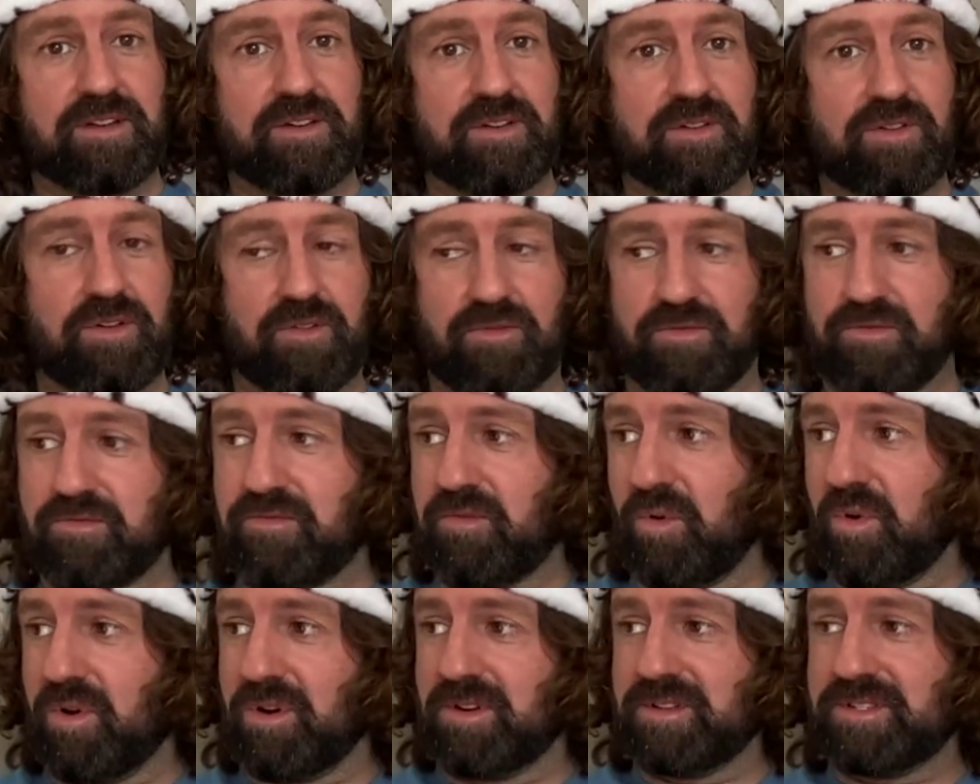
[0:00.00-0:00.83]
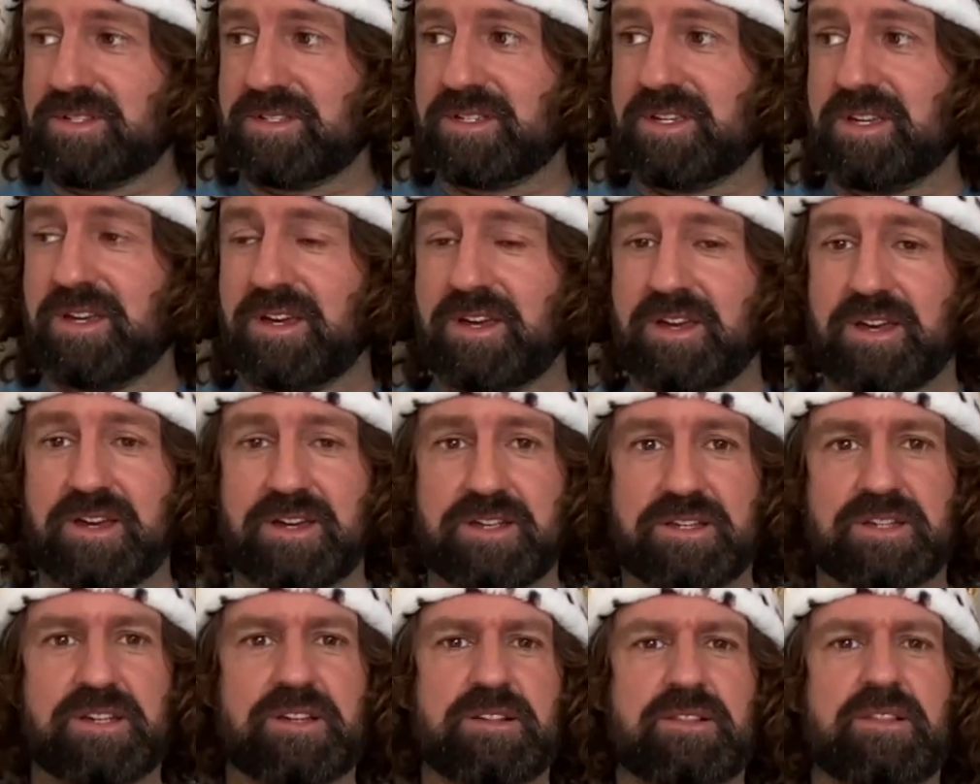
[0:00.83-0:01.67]
You're forced
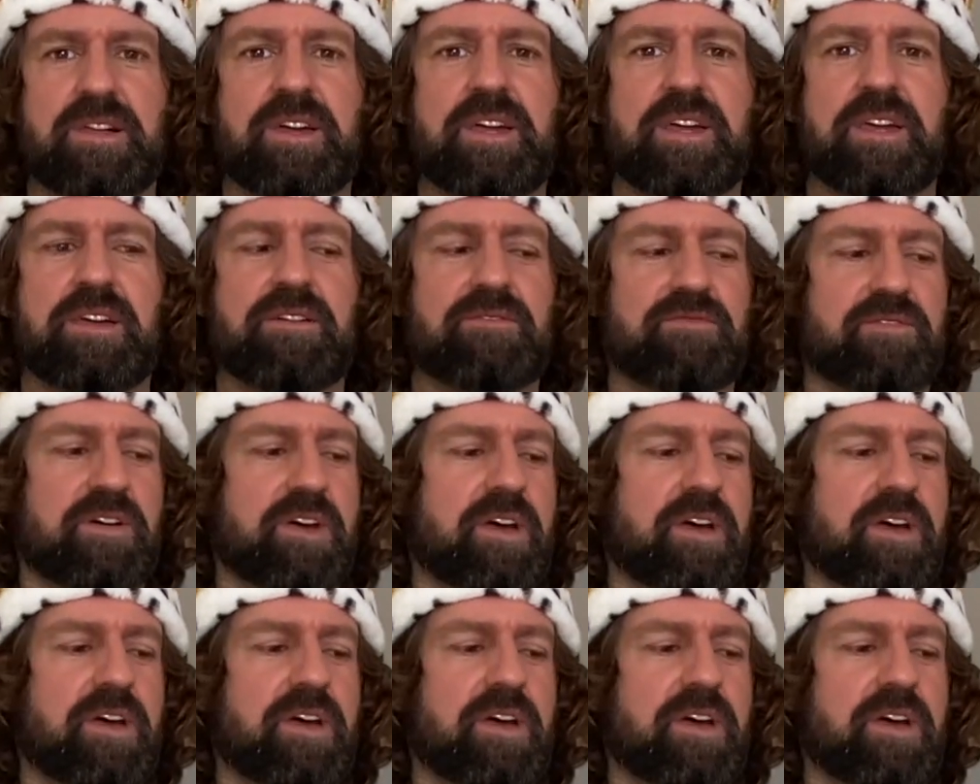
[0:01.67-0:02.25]
to leave.